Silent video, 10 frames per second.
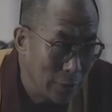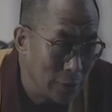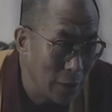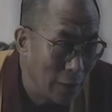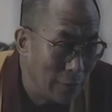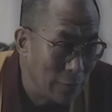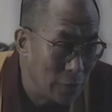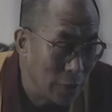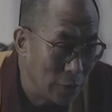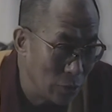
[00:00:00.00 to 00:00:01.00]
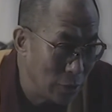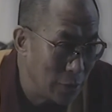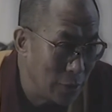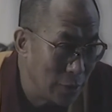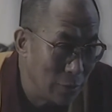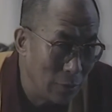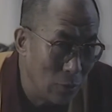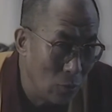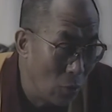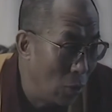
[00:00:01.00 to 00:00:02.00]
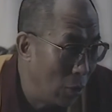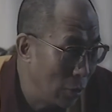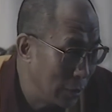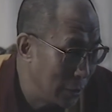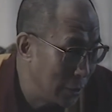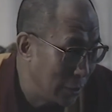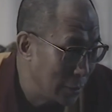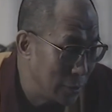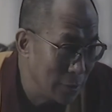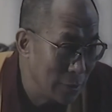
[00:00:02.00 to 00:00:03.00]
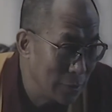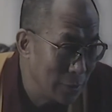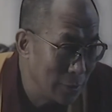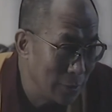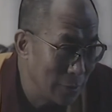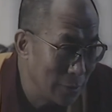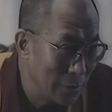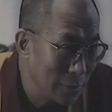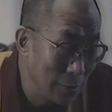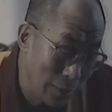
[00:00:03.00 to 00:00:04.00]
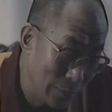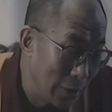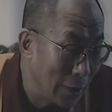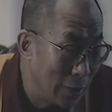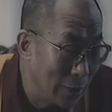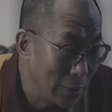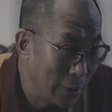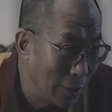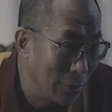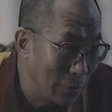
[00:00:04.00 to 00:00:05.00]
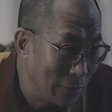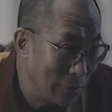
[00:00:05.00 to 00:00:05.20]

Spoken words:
this kind of atrocity or war, these things. So I pray. Thank you.